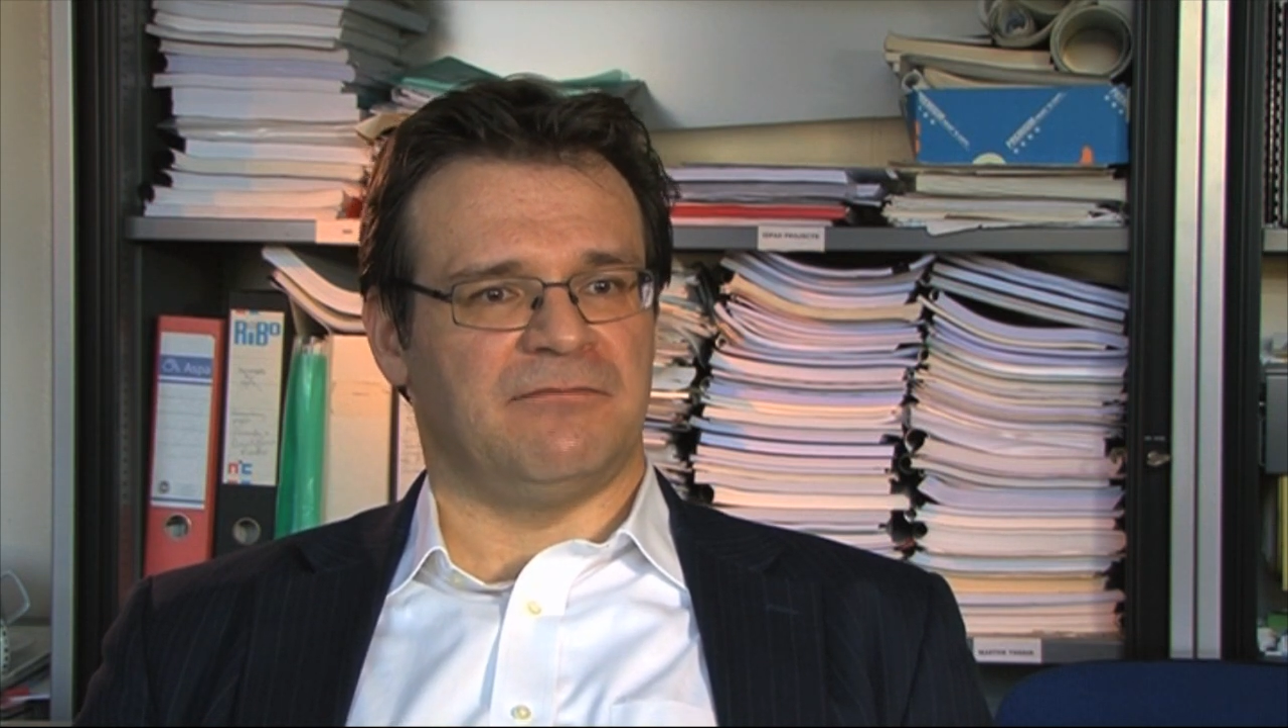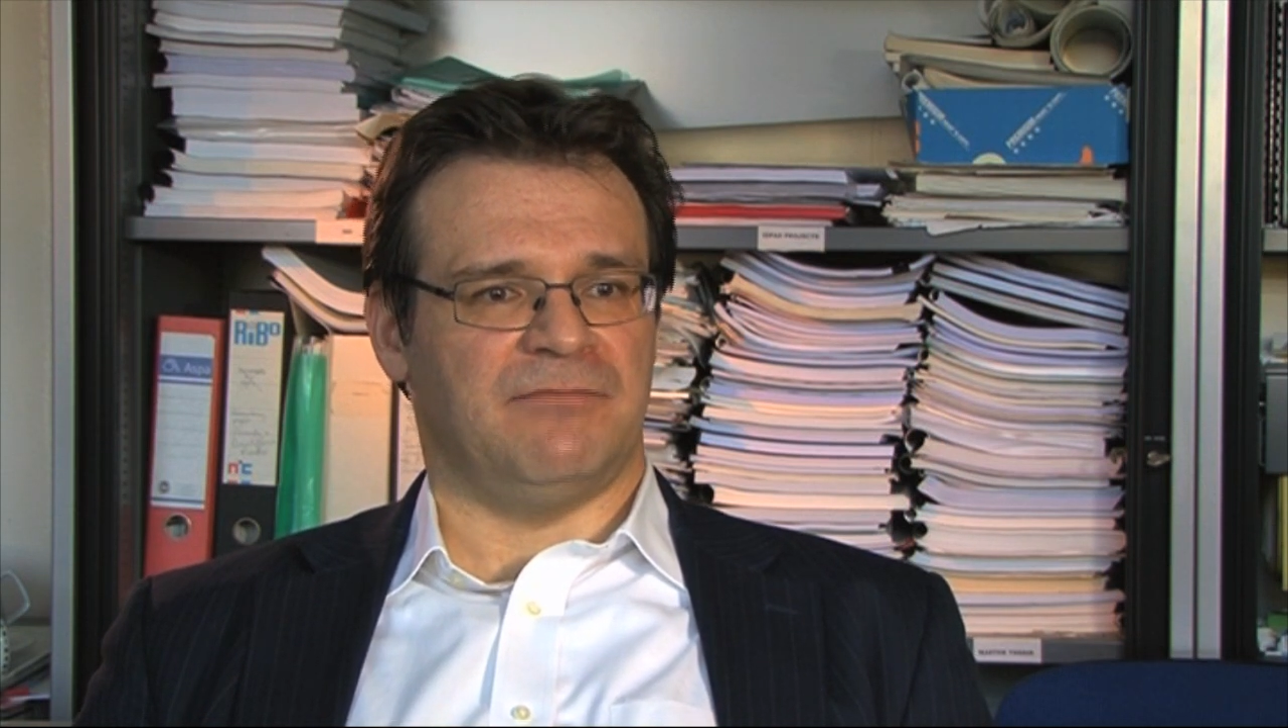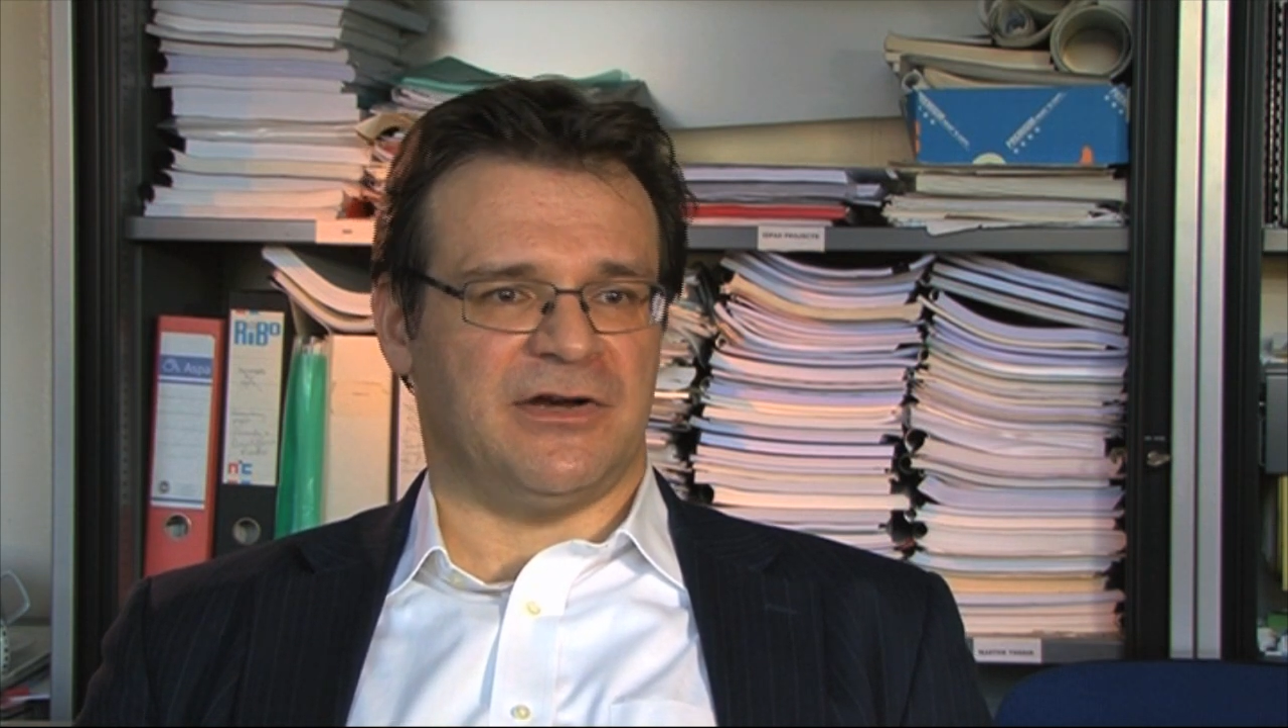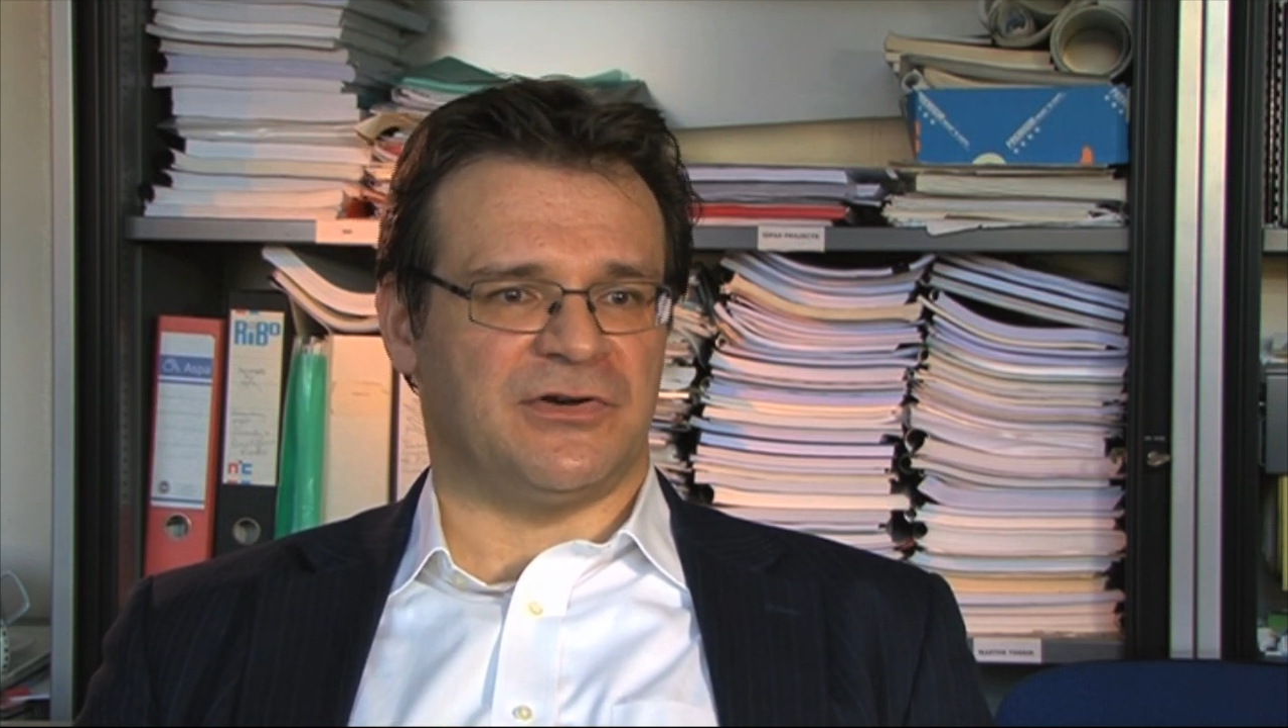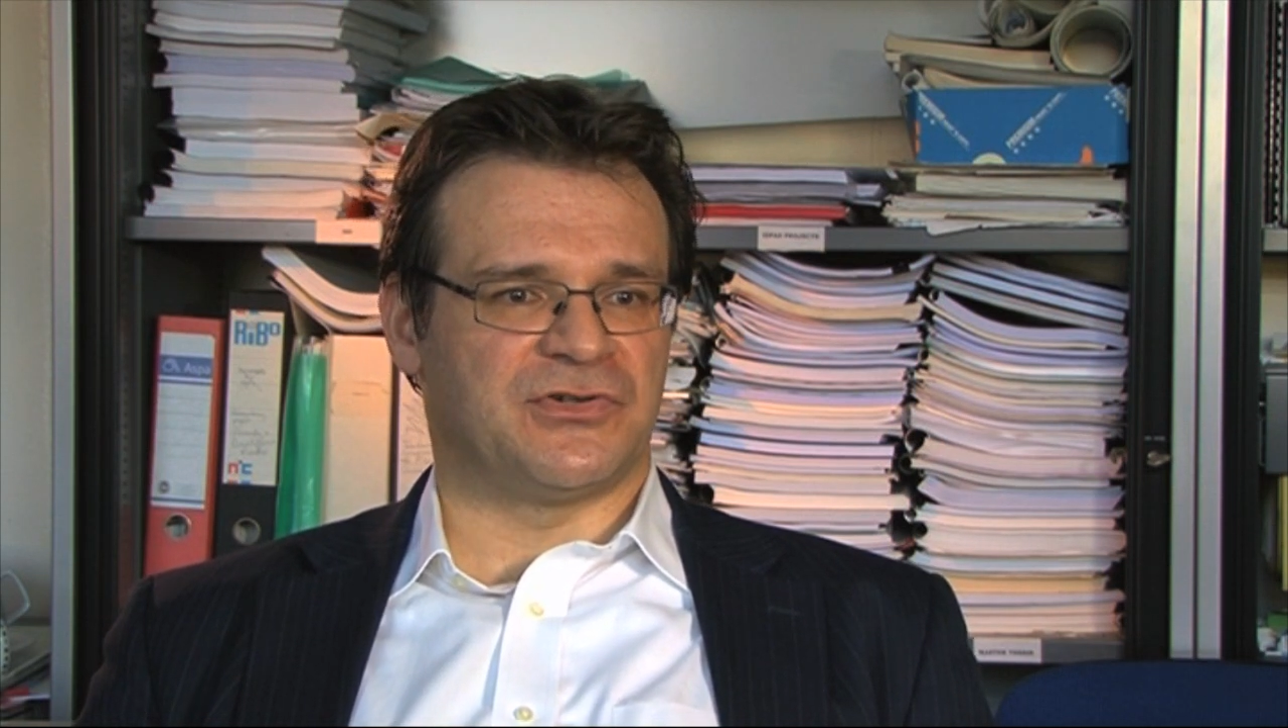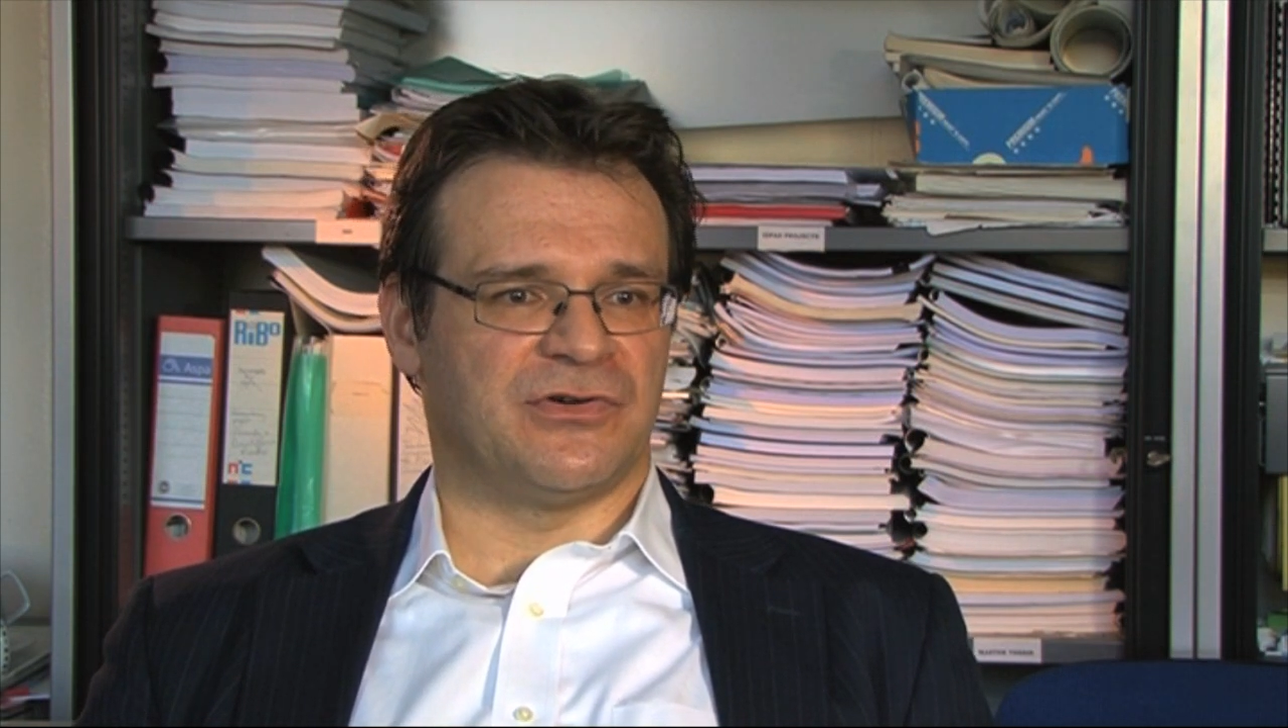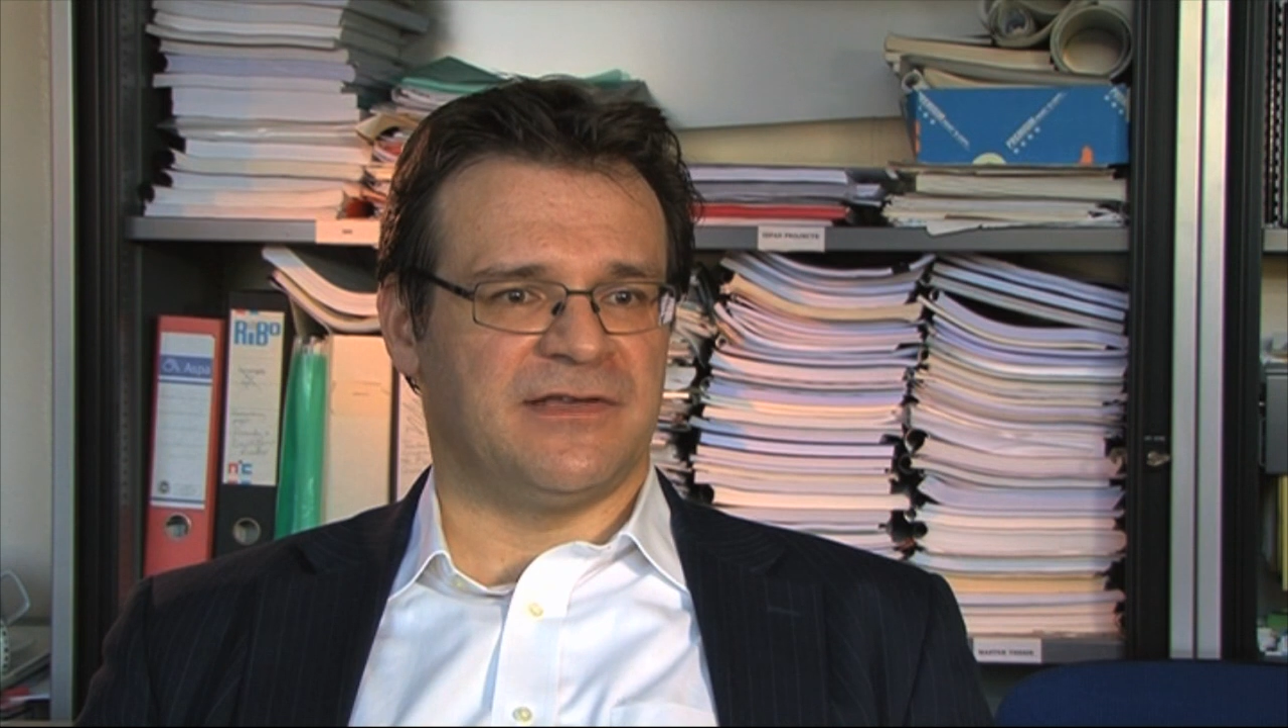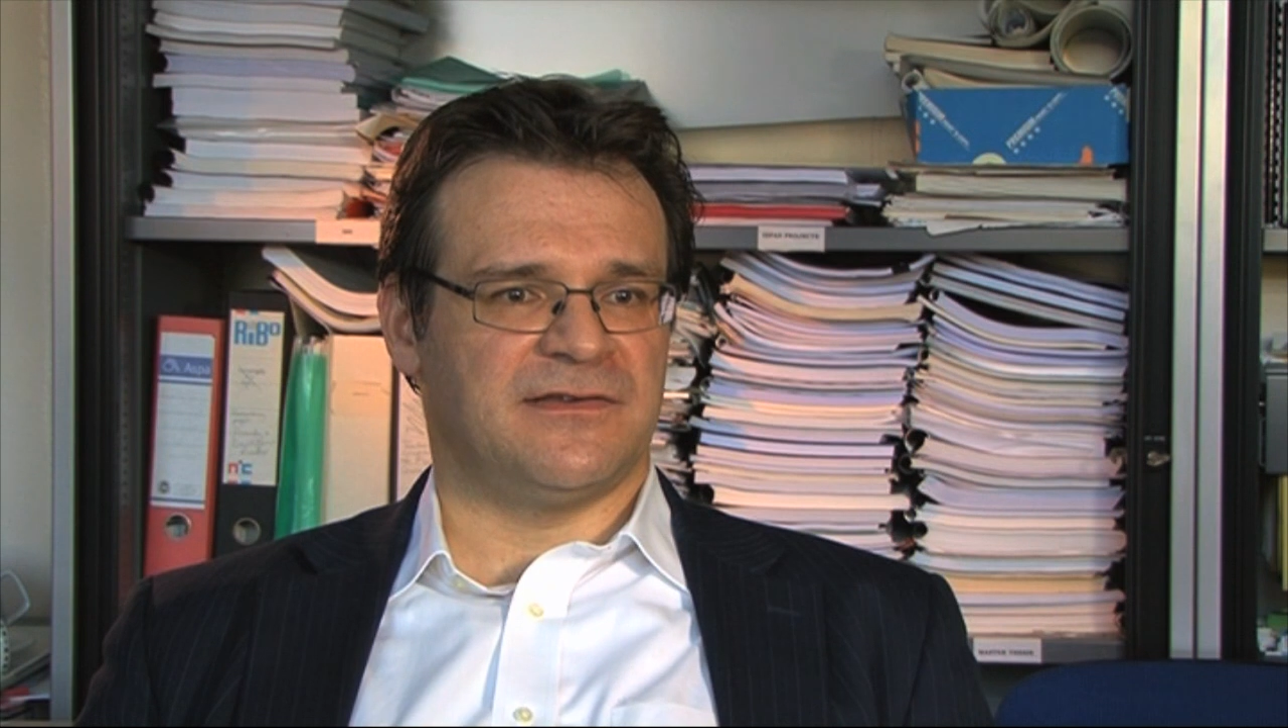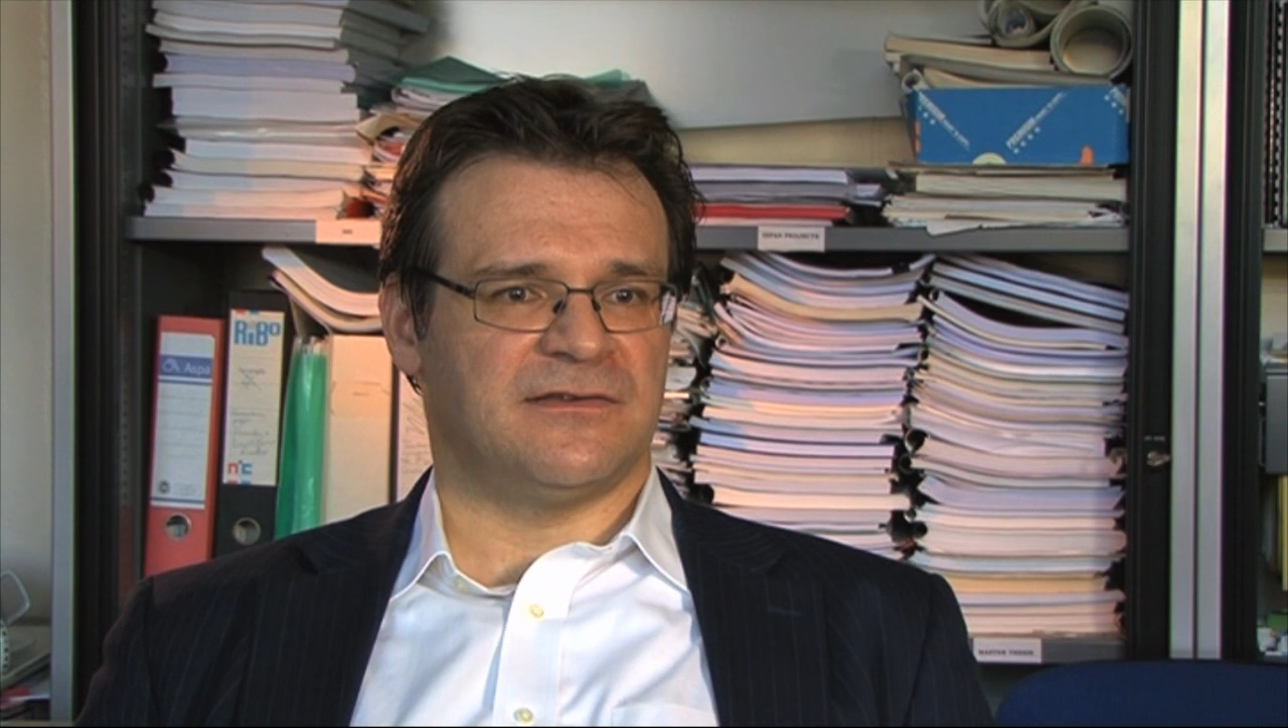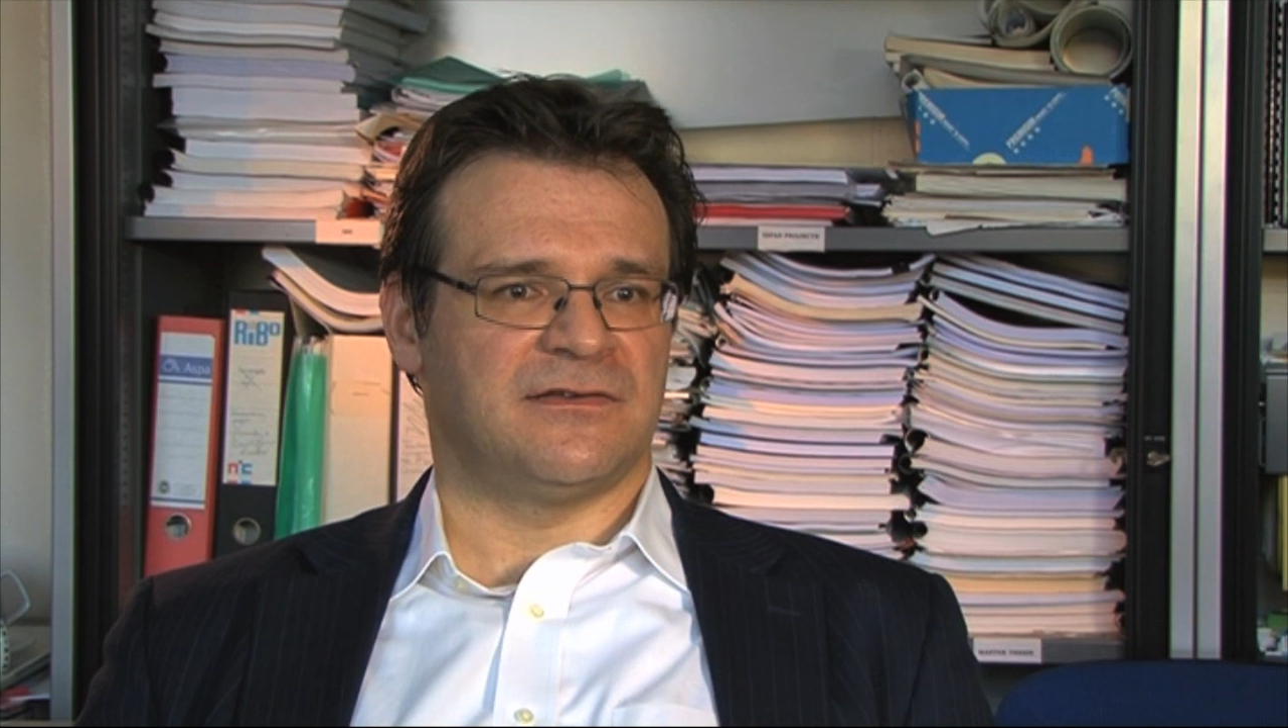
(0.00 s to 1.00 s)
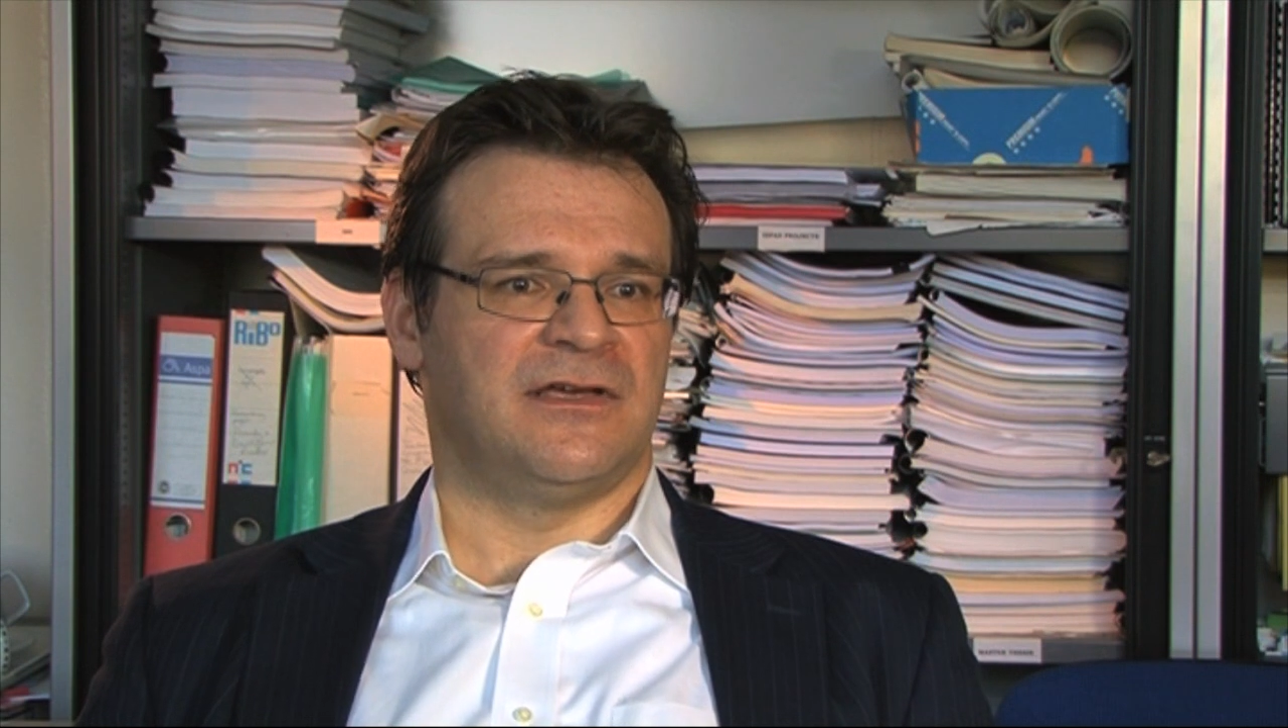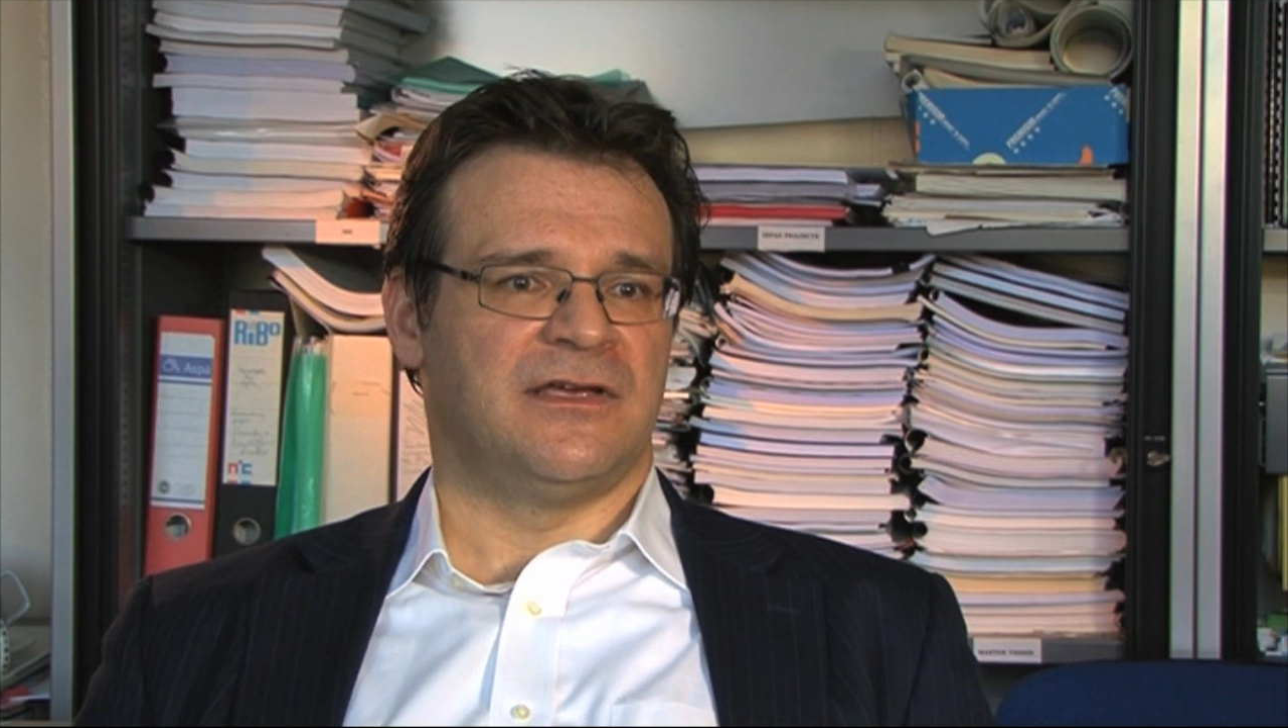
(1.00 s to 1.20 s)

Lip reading: better choices,